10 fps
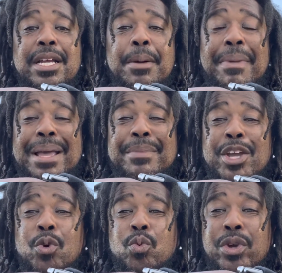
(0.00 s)
there might be a
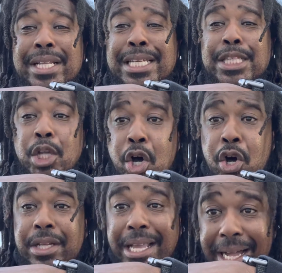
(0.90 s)
really
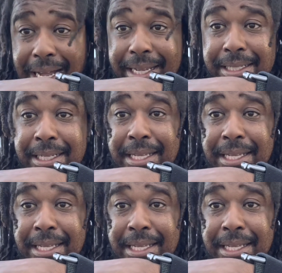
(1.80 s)
long line.